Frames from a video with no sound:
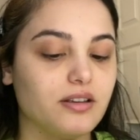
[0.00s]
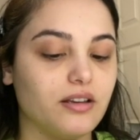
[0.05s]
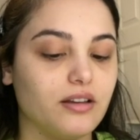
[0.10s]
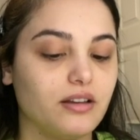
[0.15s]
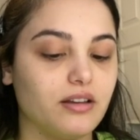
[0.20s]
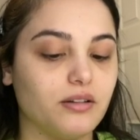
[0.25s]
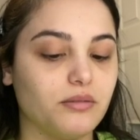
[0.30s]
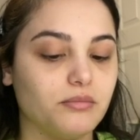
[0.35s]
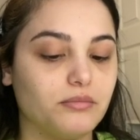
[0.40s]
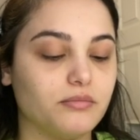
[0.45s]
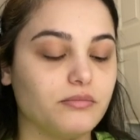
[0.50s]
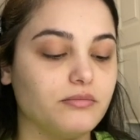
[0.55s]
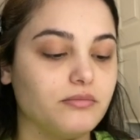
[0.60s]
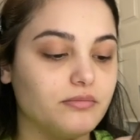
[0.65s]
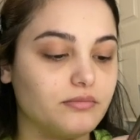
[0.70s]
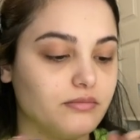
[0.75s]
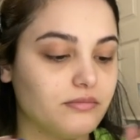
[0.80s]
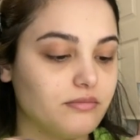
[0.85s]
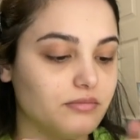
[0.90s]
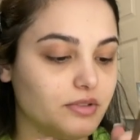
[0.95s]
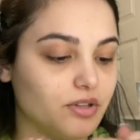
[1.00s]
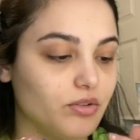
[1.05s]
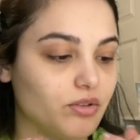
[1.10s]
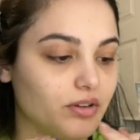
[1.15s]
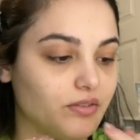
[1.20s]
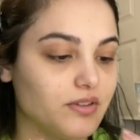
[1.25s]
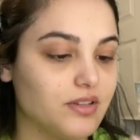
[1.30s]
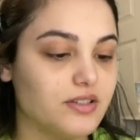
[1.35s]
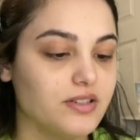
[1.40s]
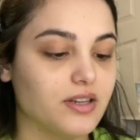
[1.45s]
You don't
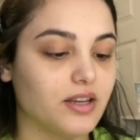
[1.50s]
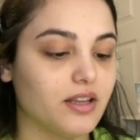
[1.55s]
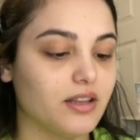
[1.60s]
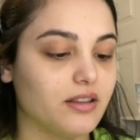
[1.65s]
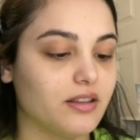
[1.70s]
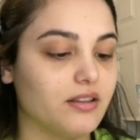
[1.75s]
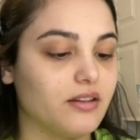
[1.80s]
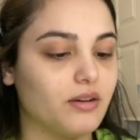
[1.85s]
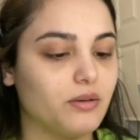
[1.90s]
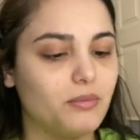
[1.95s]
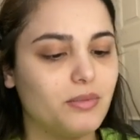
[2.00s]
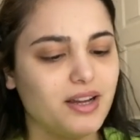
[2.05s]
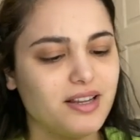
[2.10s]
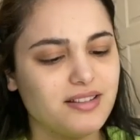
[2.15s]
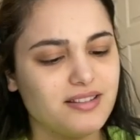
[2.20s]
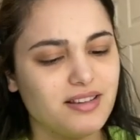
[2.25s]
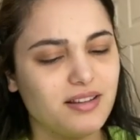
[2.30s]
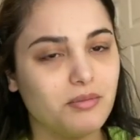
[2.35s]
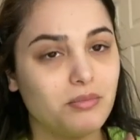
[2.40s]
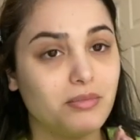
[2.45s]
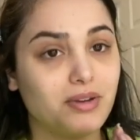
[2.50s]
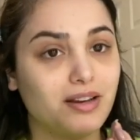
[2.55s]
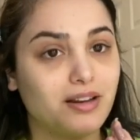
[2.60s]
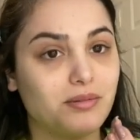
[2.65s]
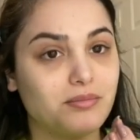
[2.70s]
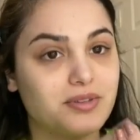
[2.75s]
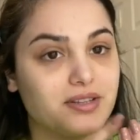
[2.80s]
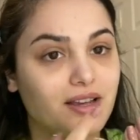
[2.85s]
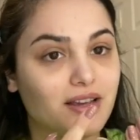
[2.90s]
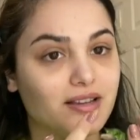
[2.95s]
have to stick it in there. Mine's like
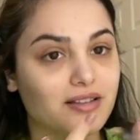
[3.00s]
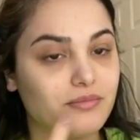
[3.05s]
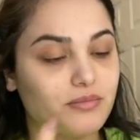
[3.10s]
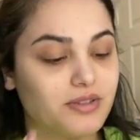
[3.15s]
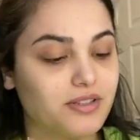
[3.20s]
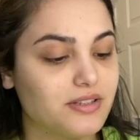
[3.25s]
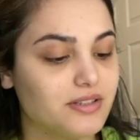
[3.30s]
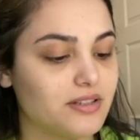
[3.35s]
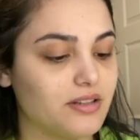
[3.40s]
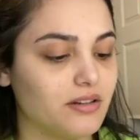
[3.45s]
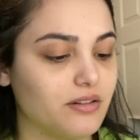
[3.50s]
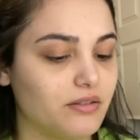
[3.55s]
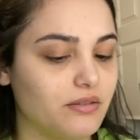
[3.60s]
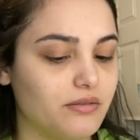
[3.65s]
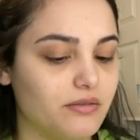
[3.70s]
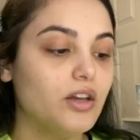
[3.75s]
medium size, but still.